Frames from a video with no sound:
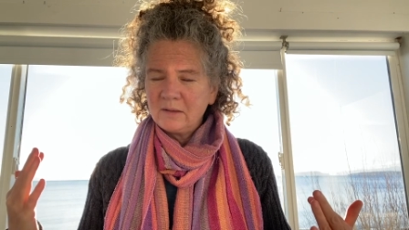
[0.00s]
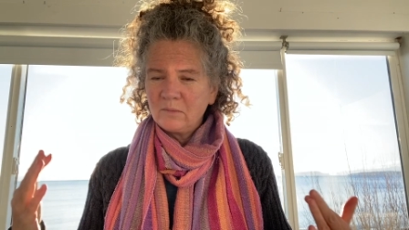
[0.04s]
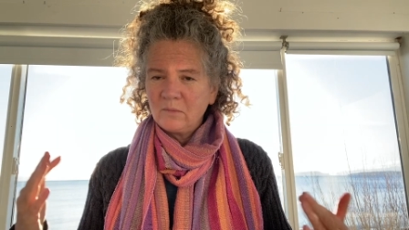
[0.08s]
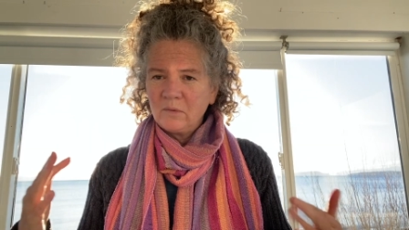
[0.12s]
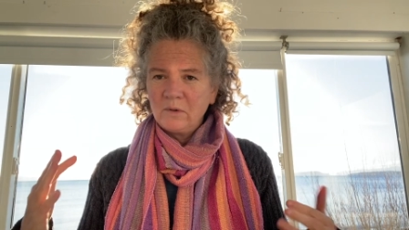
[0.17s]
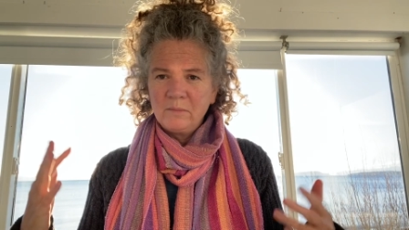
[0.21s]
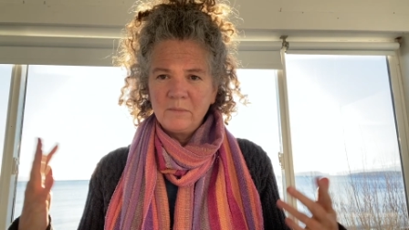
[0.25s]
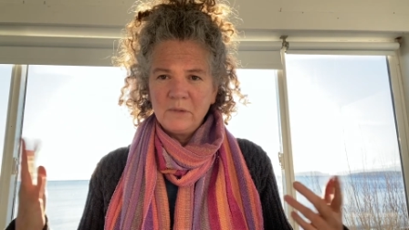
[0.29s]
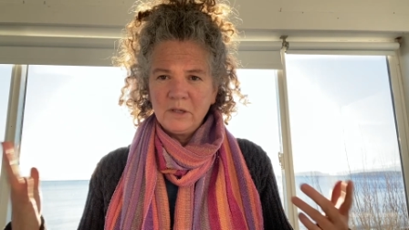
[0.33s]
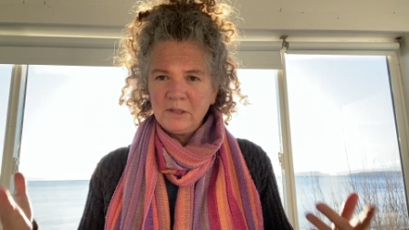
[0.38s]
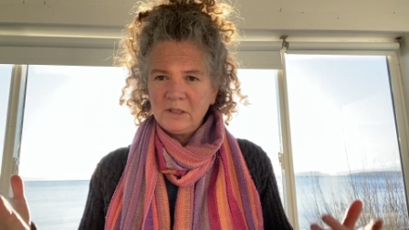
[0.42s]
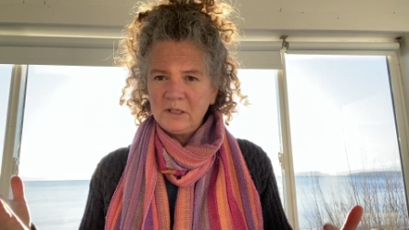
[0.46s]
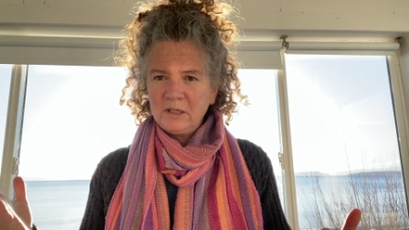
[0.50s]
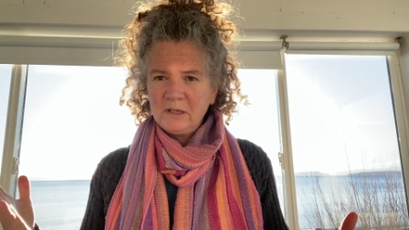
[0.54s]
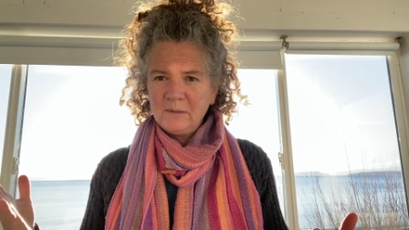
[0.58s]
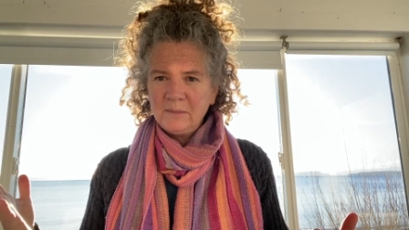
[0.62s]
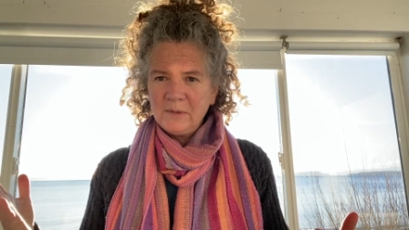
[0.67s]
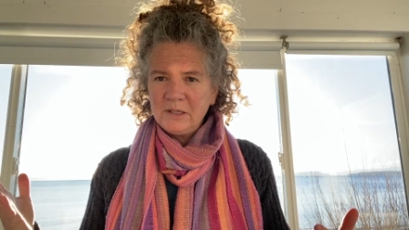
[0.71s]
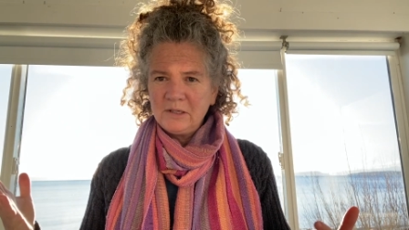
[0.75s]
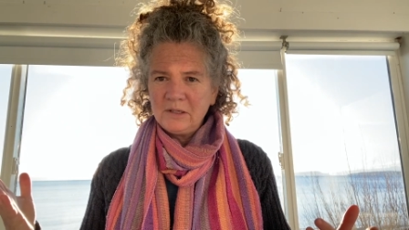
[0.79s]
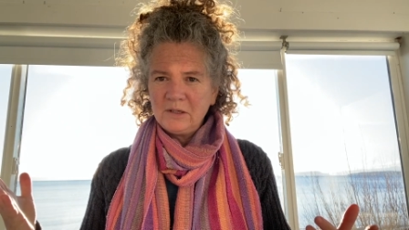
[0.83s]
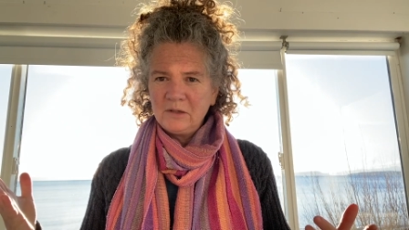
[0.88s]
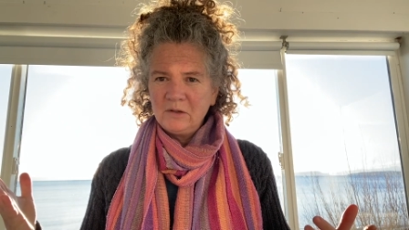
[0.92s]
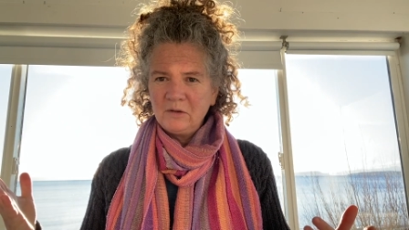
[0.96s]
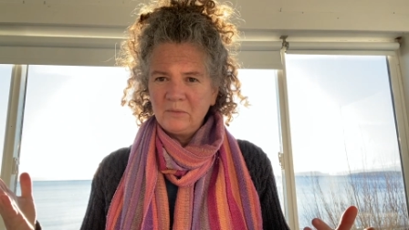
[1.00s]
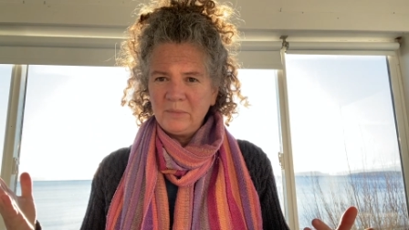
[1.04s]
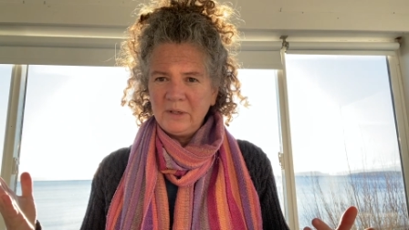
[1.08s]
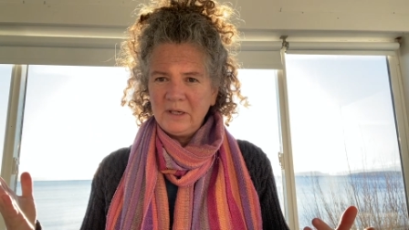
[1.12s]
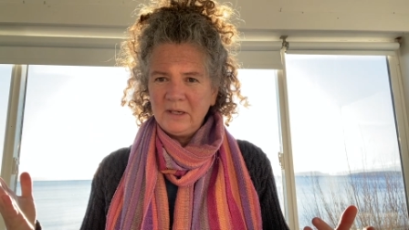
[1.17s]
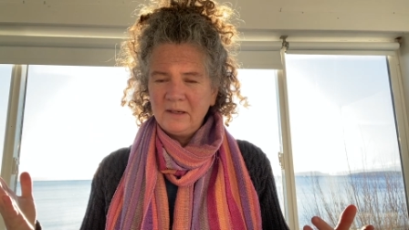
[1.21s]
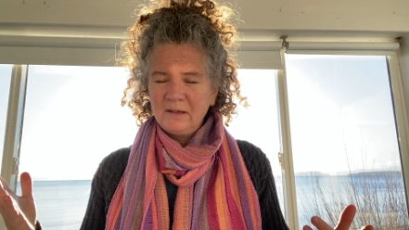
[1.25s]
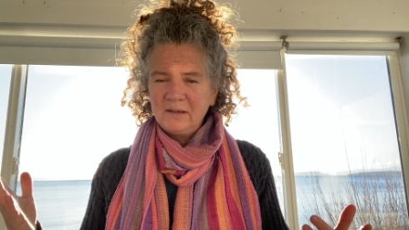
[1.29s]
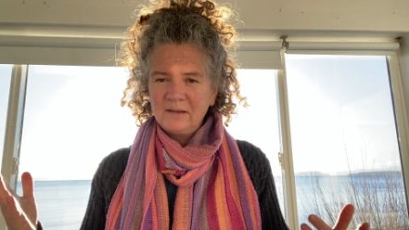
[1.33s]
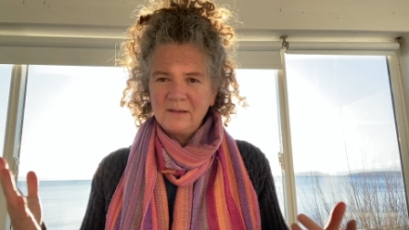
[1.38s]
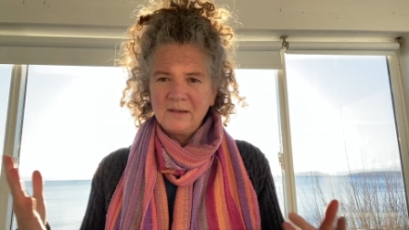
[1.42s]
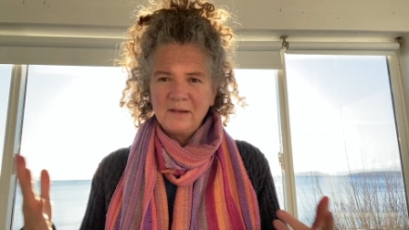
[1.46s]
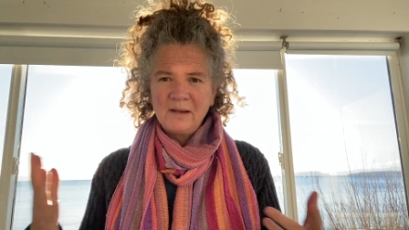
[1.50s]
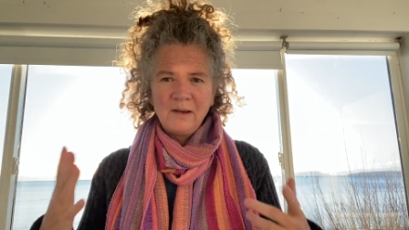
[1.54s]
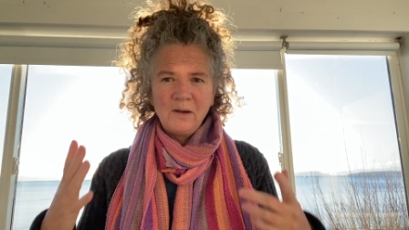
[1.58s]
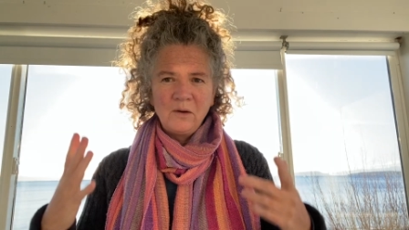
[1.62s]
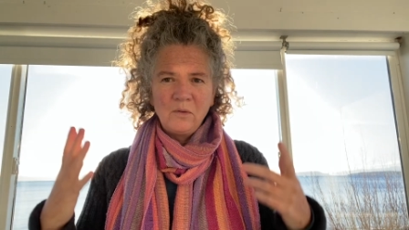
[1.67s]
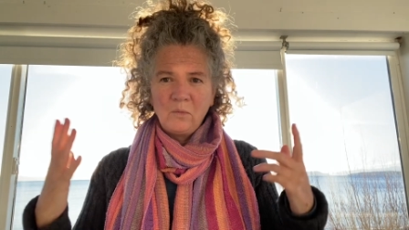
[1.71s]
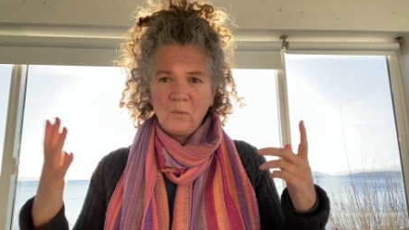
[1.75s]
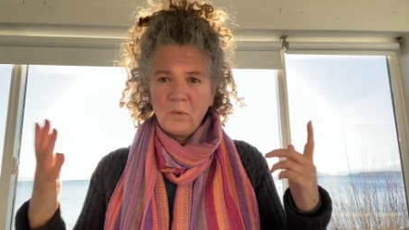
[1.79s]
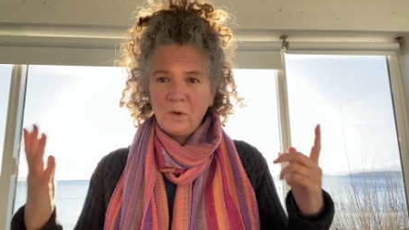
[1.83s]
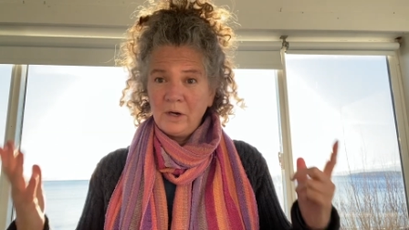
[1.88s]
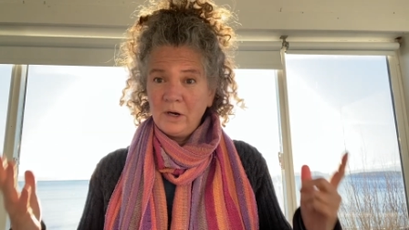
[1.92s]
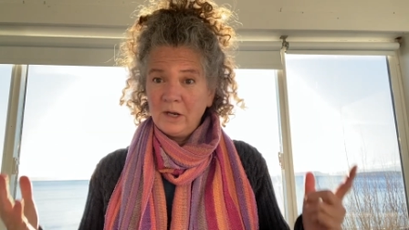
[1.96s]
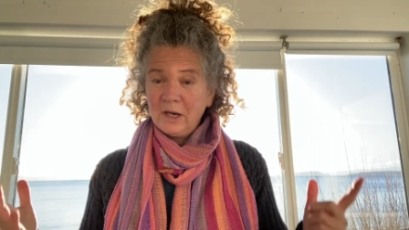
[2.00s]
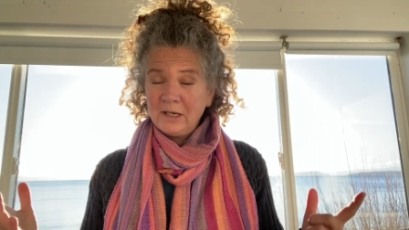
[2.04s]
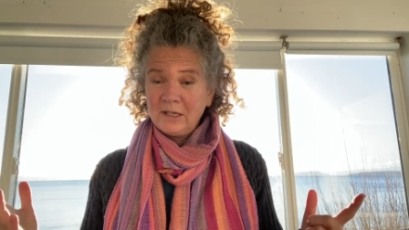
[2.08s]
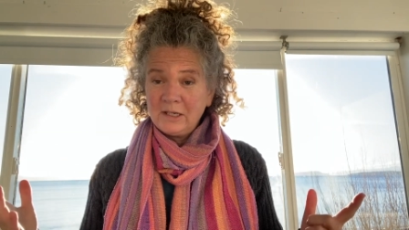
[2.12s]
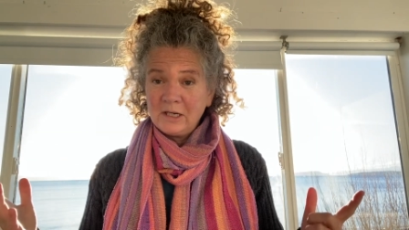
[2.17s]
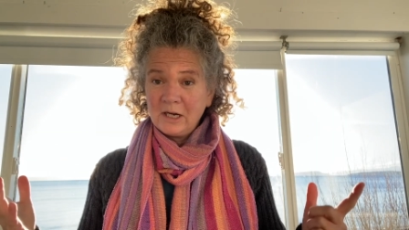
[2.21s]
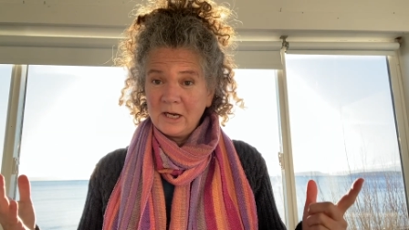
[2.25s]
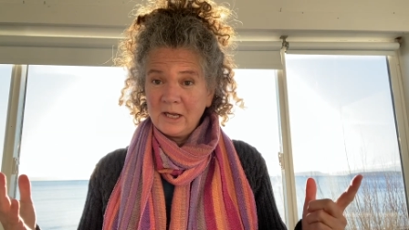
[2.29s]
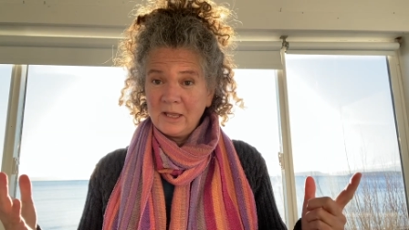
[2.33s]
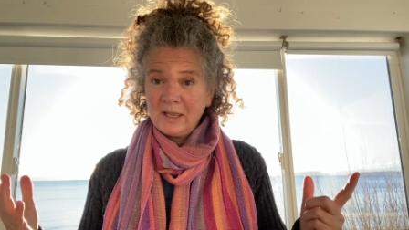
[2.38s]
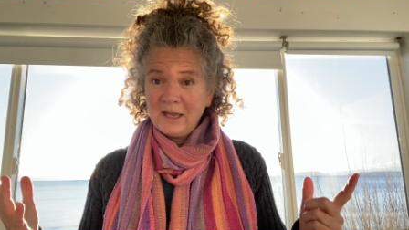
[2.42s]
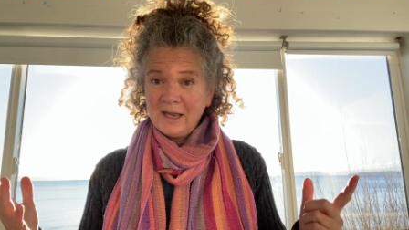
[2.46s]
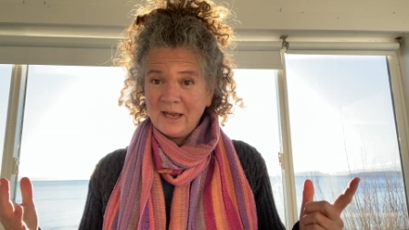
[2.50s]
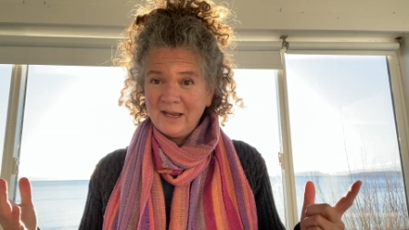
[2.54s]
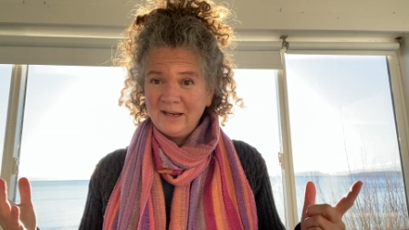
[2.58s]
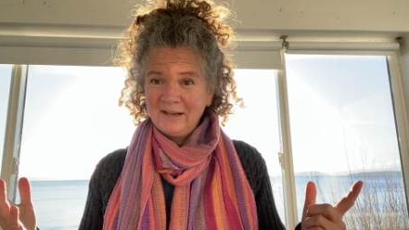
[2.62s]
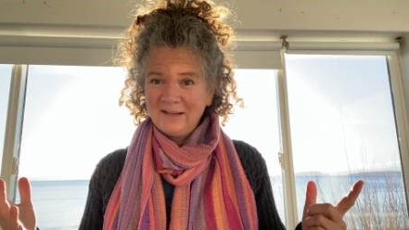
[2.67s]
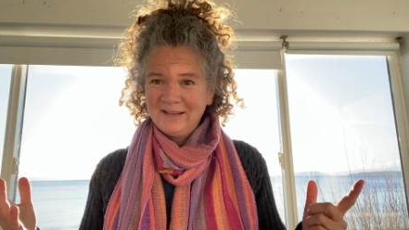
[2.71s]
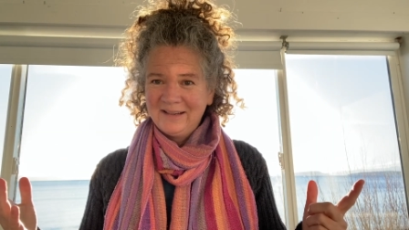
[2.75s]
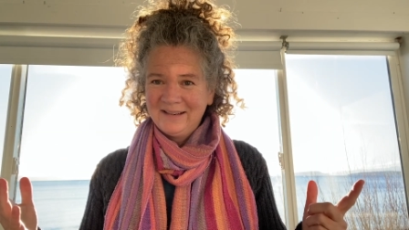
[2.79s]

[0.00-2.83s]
We're multidimensional beings. We're not taught that.